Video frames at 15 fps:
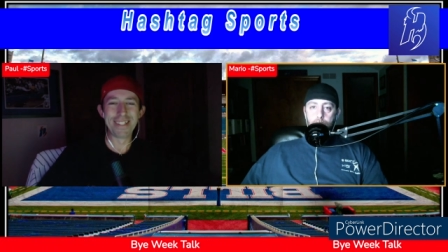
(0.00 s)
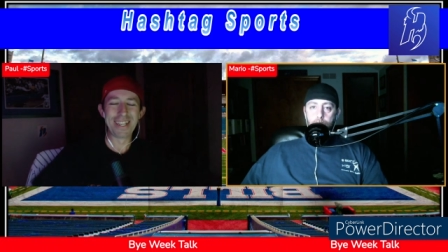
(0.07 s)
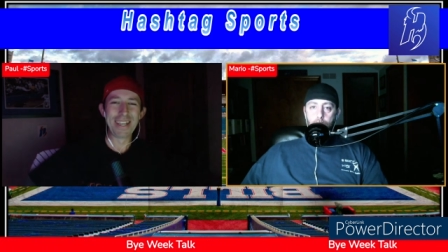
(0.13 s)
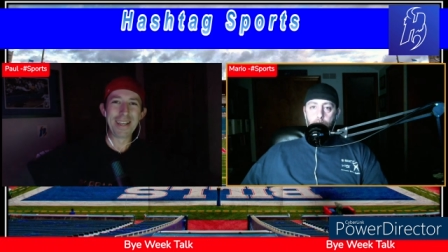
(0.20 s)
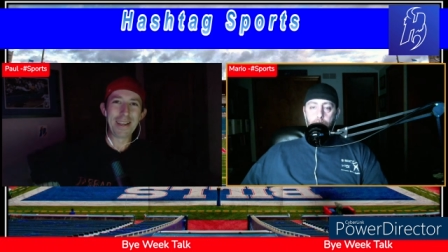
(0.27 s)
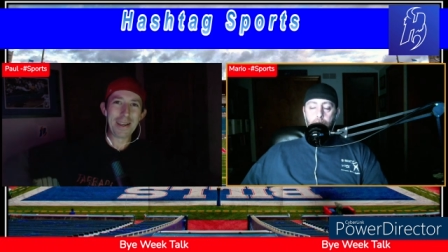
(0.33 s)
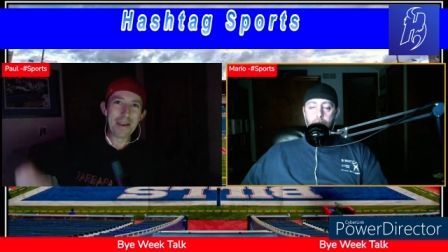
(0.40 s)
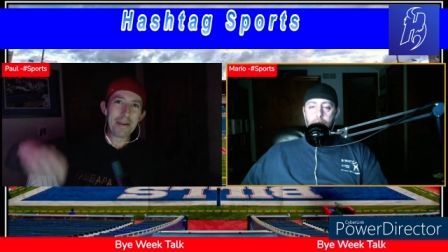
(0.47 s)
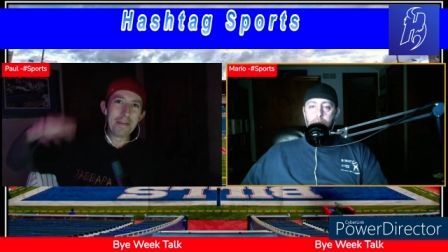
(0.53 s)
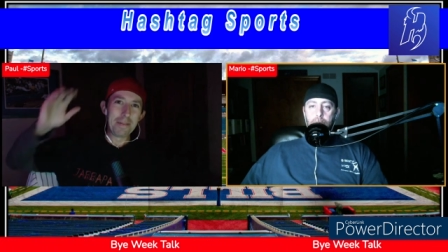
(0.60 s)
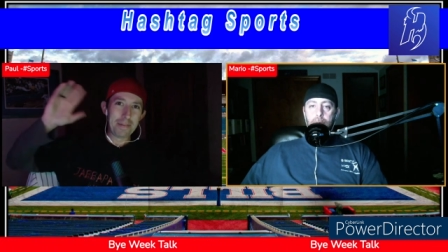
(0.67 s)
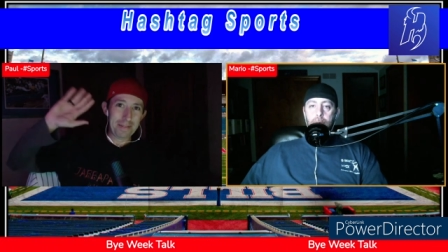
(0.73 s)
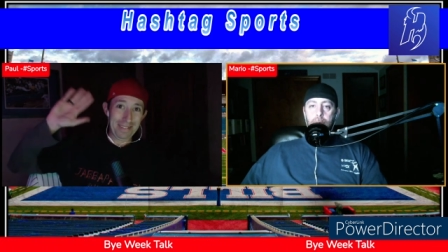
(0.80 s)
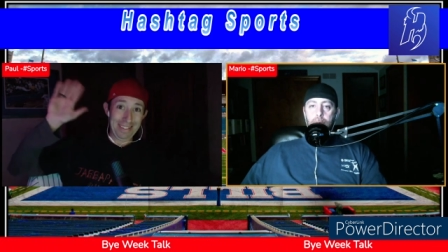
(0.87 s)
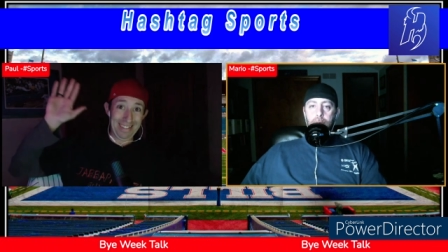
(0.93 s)
You'll probably be
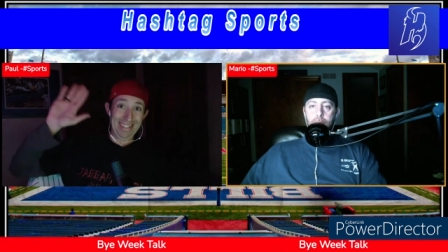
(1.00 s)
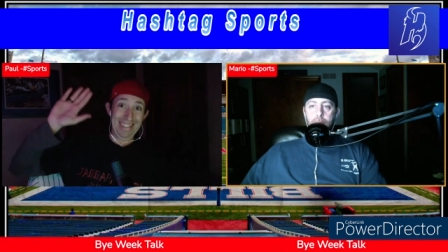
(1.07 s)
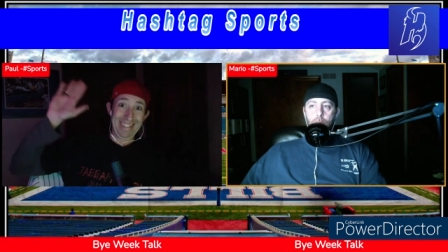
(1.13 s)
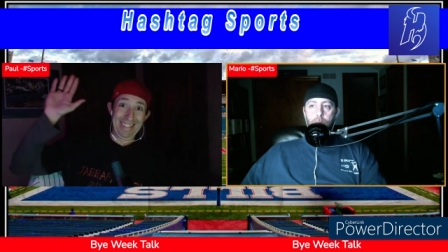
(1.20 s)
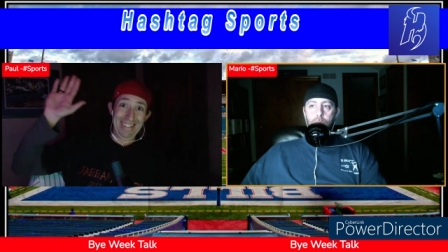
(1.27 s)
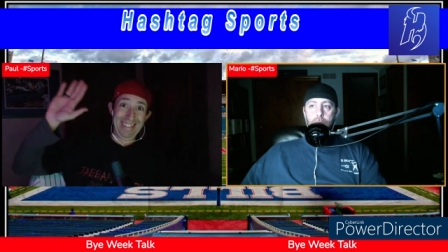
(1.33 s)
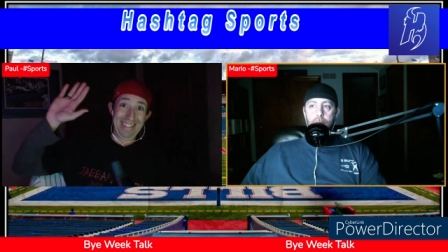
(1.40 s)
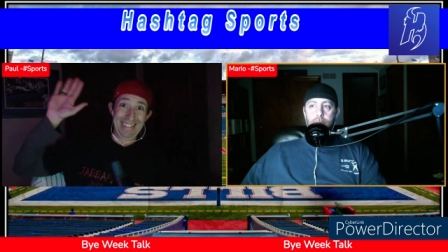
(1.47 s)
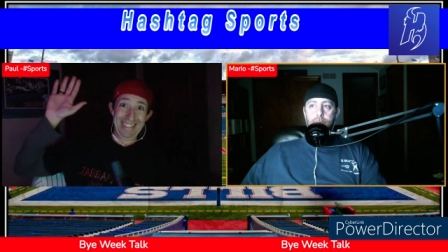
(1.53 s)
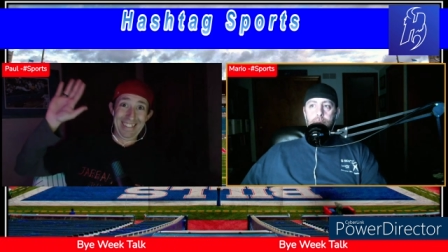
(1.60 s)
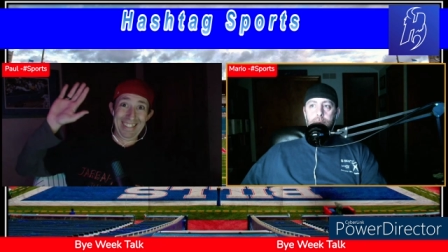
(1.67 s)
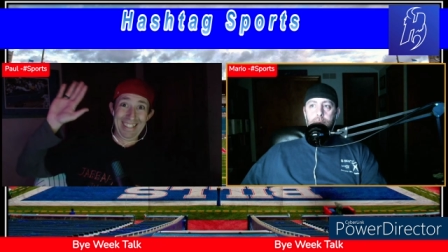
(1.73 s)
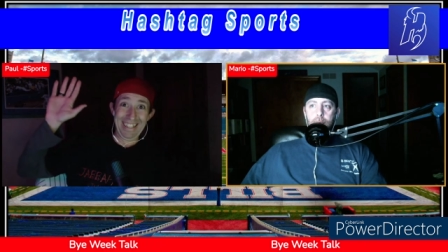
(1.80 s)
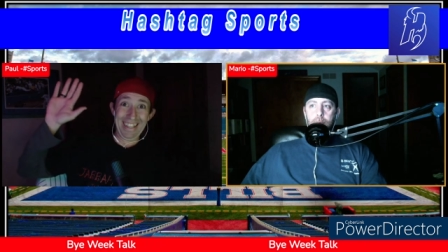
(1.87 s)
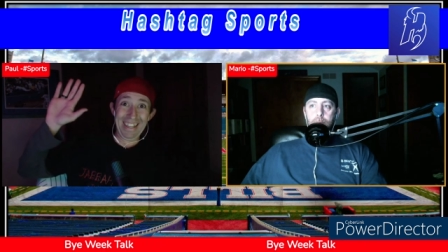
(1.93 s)
getting Daryl Johnson
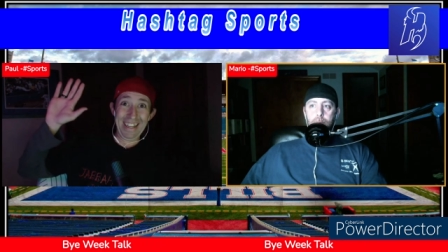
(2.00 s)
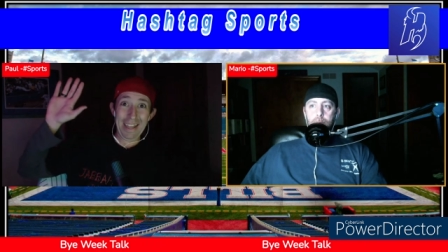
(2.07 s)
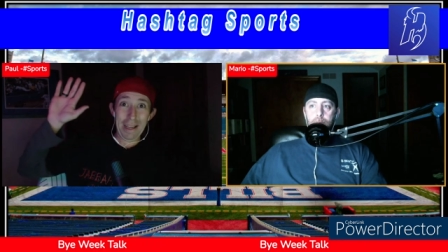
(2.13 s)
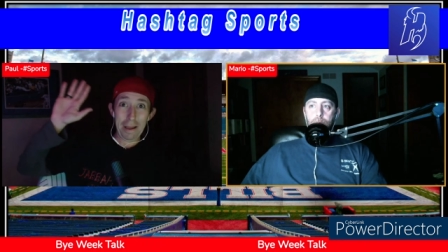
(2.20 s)
type